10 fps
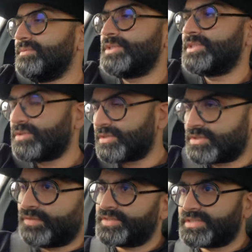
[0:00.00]
which is on the
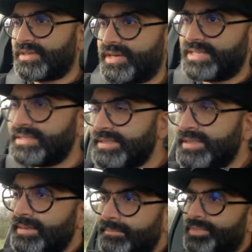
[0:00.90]
softer side.
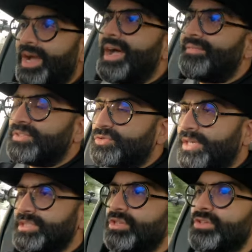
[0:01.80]
I haven't
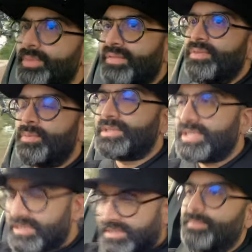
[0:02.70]
tried 2, but if you
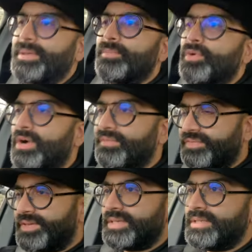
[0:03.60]
wanted a bit more
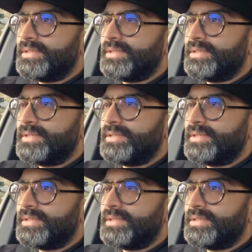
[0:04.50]
comfort,